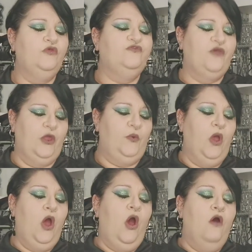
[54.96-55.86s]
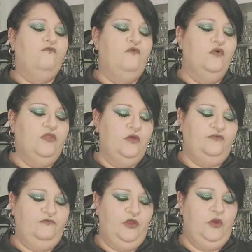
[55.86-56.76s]
So for
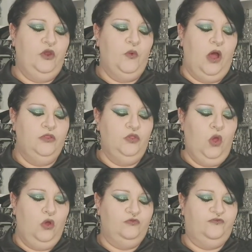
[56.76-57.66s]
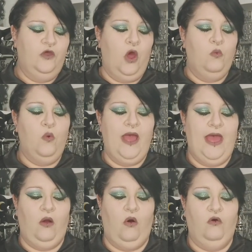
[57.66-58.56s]
those of you who are not
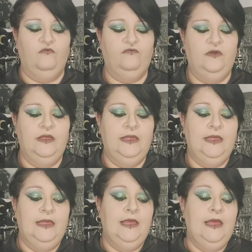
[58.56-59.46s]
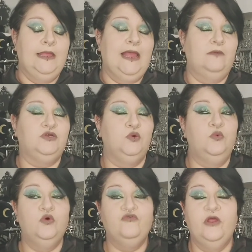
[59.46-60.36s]
aware of capsule
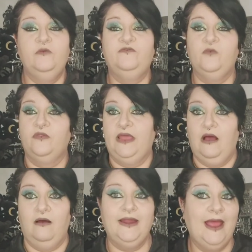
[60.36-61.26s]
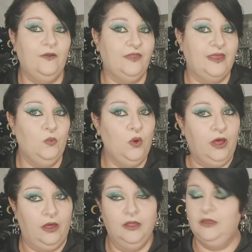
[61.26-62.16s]
wardrobes, what they are and how they
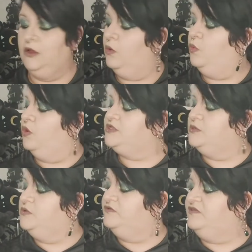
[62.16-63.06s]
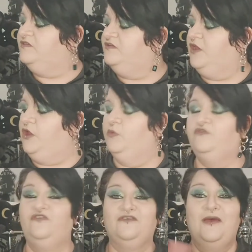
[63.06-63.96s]
work, what I wanted to do
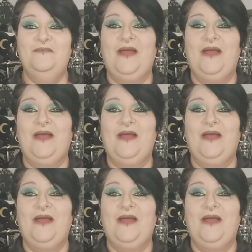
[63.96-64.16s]
was just come